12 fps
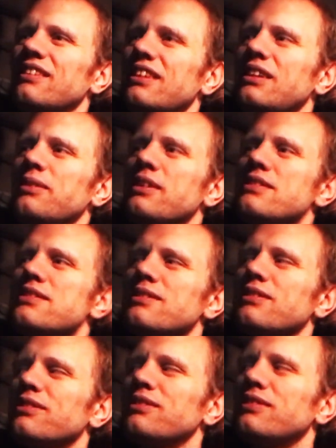Anyways,
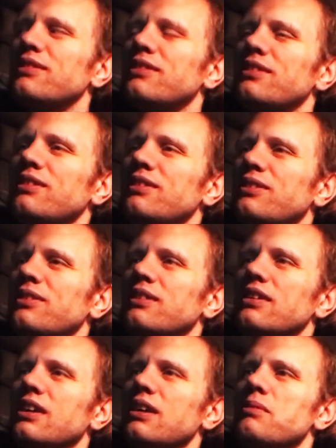
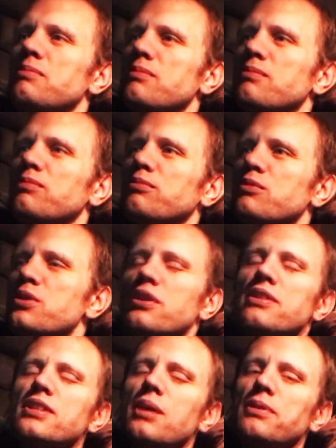I'm just
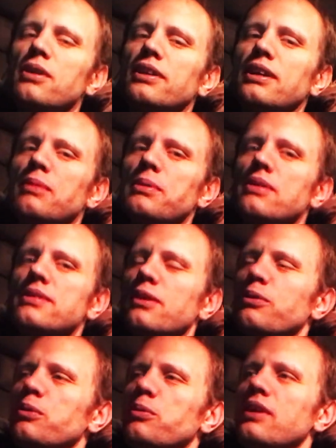going to stop talking here because I
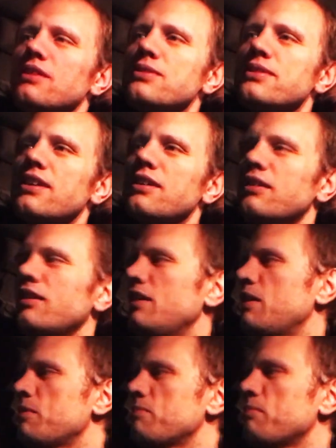don't know what else to say.
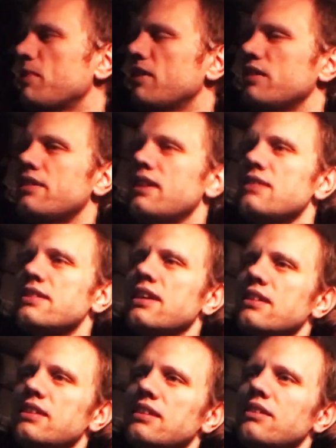But thanks
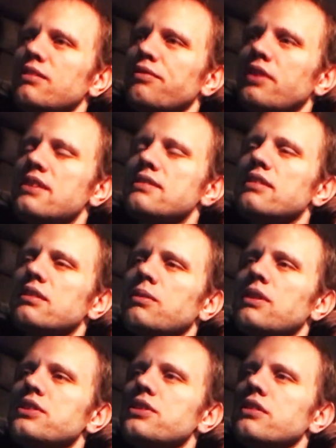again, Daniel, for asking the
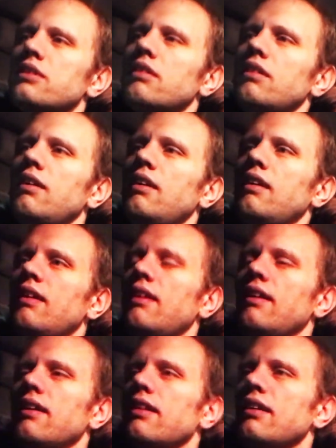question.
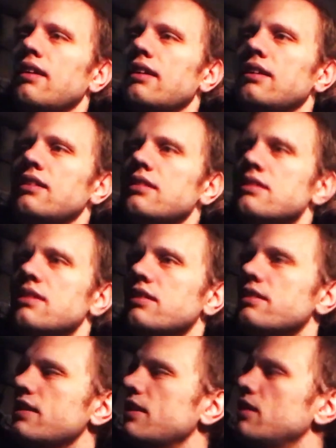And
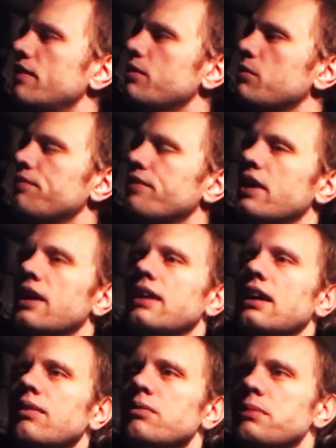thank you, everyone, for
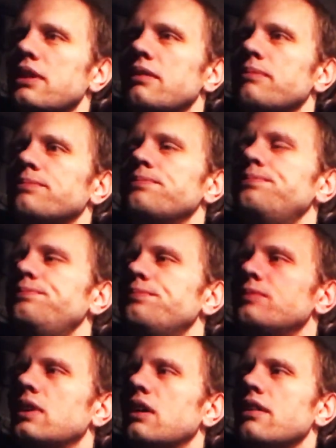hanging out with me
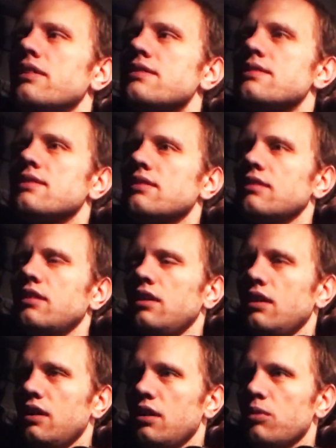on this
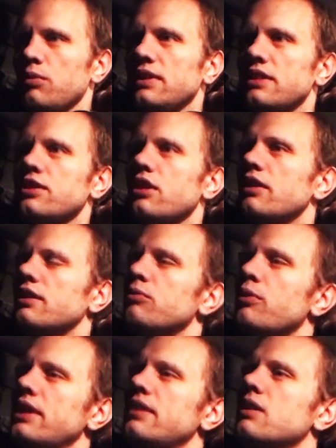really dark
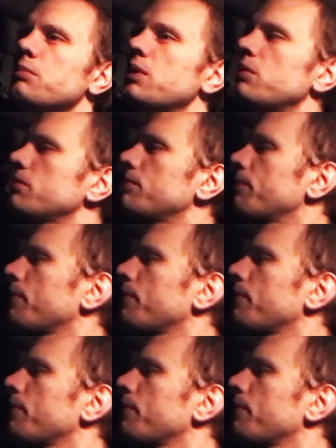and rainy commute